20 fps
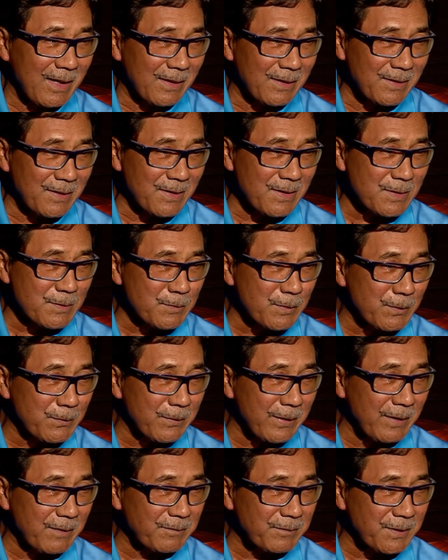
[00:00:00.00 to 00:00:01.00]
These
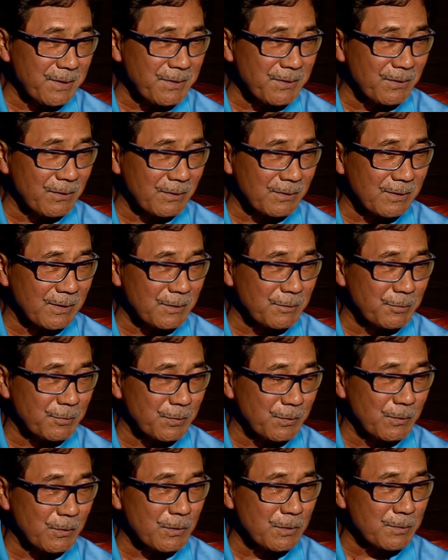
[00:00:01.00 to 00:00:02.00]
raven injunctions
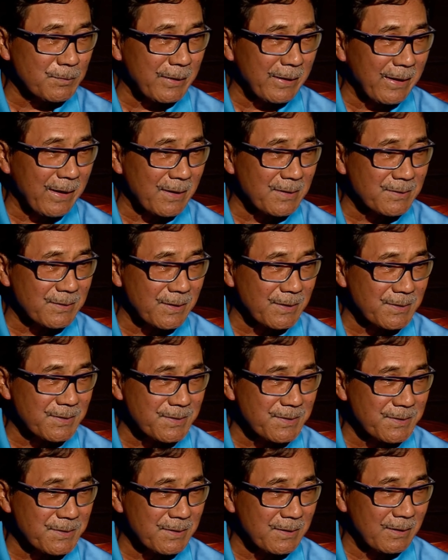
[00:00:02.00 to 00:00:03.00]
froze my
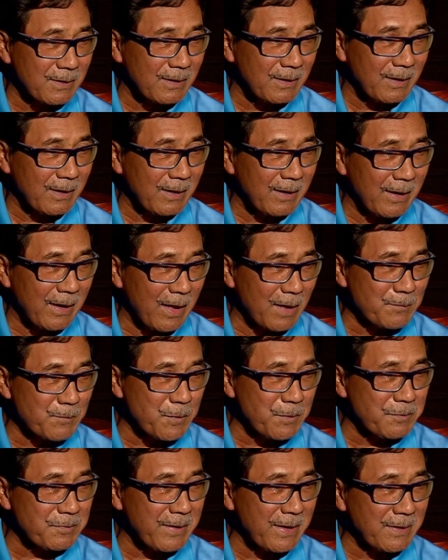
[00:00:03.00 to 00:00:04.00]
assets and
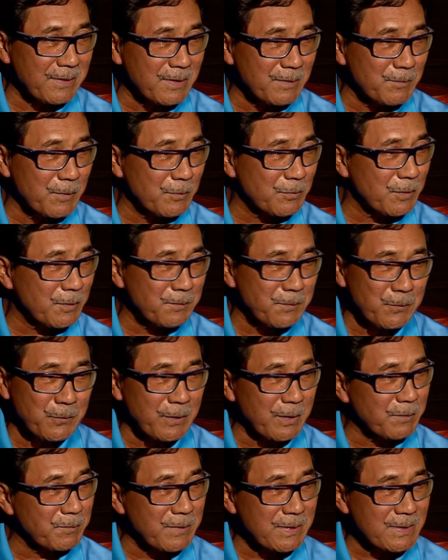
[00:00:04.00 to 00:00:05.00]
prevented me from
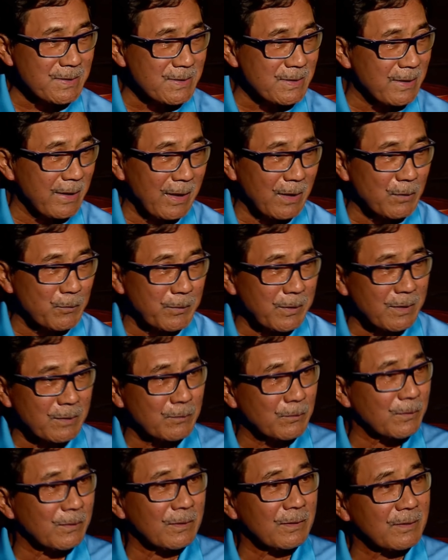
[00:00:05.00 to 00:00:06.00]
doing business anywhere in the
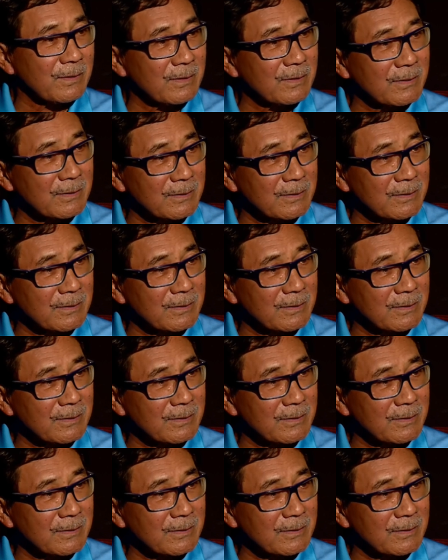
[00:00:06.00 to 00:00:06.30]
world.